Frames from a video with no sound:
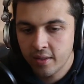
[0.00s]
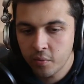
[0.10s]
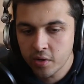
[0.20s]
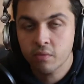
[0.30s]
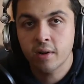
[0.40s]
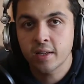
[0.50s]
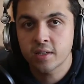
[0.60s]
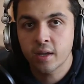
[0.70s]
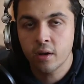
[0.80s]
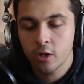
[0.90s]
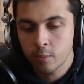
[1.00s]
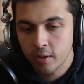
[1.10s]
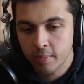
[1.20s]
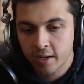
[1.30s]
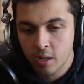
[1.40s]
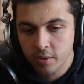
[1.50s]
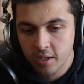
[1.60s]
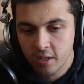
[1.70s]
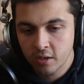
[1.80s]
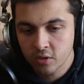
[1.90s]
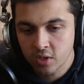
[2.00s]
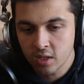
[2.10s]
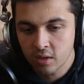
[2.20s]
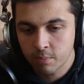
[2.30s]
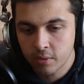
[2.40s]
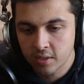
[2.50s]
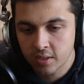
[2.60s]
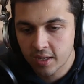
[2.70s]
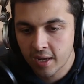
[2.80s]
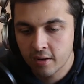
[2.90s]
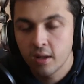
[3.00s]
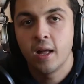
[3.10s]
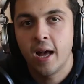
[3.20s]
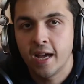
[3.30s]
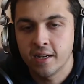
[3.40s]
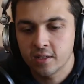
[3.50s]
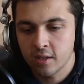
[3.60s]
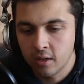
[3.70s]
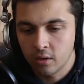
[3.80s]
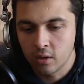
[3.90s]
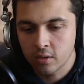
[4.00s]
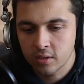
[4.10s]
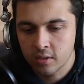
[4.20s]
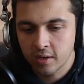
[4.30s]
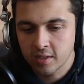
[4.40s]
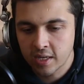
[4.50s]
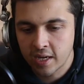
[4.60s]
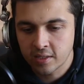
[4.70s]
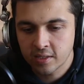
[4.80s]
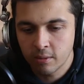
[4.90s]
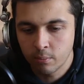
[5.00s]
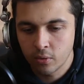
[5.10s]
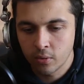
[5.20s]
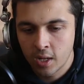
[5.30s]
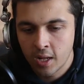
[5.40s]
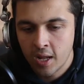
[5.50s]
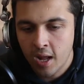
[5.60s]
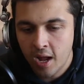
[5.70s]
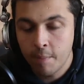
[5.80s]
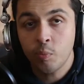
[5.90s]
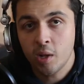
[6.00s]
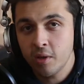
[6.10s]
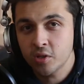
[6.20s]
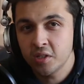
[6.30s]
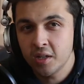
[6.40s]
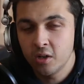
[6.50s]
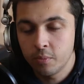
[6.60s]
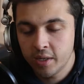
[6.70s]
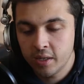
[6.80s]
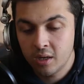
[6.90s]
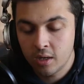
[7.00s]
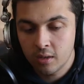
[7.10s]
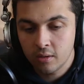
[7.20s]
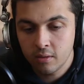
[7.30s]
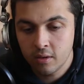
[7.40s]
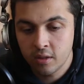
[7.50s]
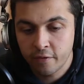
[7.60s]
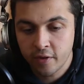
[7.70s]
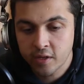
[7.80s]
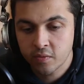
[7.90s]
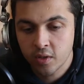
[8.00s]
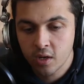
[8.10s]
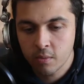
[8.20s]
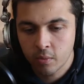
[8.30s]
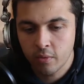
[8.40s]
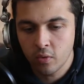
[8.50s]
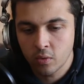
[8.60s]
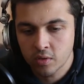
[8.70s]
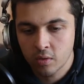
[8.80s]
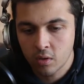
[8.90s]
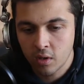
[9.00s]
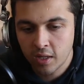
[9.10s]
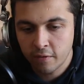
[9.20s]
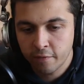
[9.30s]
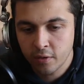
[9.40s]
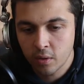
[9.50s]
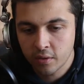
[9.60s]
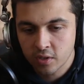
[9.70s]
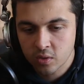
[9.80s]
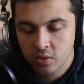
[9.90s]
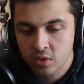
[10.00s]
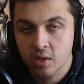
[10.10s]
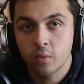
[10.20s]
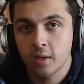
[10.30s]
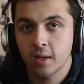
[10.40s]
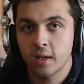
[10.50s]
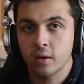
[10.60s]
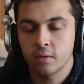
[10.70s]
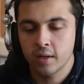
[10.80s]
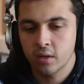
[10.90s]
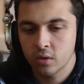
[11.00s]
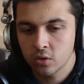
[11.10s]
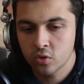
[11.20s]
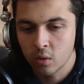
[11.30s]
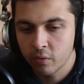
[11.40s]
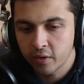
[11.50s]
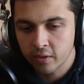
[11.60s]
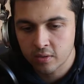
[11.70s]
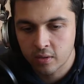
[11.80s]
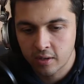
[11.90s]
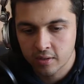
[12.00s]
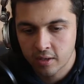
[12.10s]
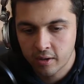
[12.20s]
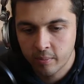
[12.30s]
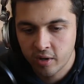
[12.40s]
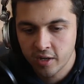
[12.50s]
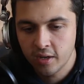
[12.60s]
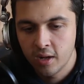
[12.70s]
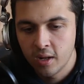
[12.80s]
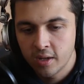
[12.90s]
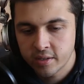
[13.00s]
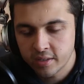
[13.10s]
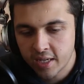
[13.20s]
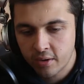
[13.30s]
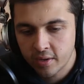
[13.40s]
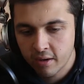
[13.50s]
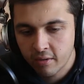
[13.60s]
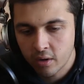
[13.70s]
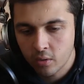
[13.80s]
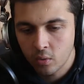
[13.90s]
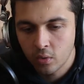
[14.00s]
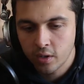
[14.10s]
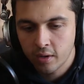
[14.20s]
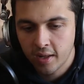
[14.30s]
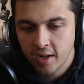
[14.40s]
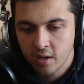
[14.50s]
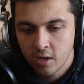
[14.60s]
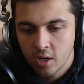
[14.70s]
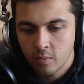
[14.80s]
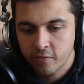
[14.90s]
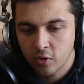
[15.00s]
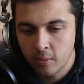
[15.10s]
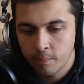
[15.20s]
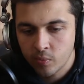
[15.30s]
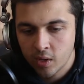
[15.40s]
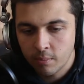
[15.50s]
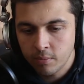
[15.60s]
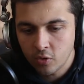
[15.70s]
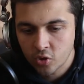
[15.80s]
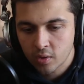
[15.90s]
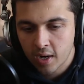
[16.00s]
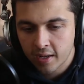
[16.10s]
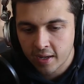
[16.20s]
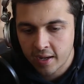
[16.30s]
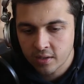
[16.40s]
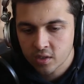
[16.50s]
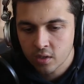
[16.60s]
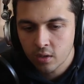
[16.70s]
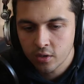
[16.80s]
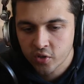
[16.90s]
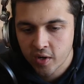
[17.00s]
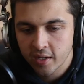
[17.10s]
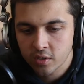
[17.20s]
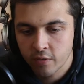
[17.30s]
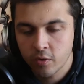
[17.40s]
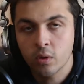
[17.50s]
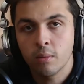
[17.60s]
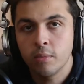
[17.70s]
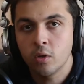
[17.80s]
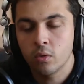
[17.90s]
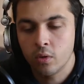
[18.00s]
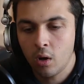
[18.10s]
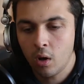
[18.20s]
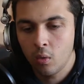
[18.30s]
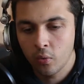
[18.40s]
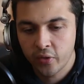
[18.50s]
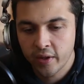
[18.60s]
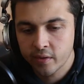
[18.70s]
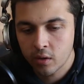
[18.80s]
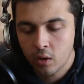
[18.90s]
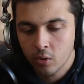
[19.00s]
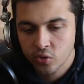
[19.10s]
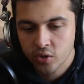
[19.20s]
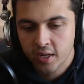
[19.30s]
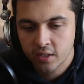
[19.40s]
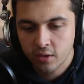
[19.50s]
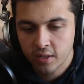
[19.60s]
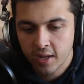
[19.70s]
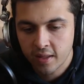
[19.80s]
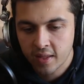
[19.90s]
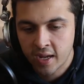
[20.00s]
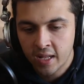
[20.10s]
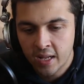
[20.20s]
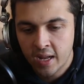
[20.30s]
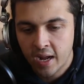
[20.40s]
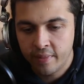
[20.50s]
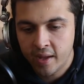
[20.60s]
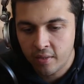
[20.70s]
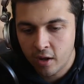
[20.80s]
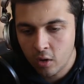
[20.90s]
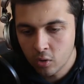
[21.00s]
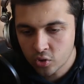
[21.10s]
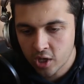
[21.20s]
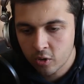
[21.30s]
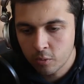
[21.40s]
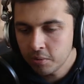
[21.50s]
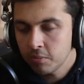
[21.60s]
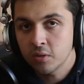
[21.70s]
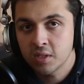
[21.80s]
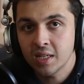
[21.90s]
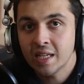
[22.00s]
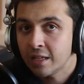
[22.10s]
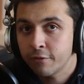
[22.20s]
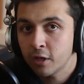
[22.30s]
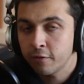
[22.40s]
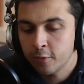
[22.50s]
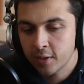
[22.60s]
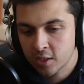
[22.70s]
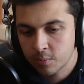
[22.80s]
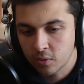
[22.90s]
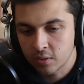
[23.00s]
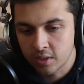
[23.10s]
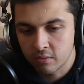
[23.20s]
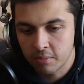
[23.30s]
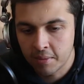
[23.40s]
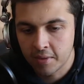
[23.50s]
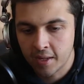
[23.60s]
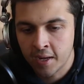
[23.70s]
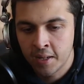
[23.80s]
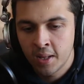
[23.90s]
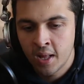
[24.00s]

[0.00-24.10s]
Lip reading: And then when you're ready to open it back up again, you just hit the button again and it's unlocked. Nice and simple. I mentioned it a little bit in the first video, but we've also got a few other switches that we can click on that can control things on our timeline. So down here in our audio layer, we've got mute track and solo track. So if you want to mute the whole thing, a whole track, you can hit that, and now that whole track will be muted even if you export it. Remember that.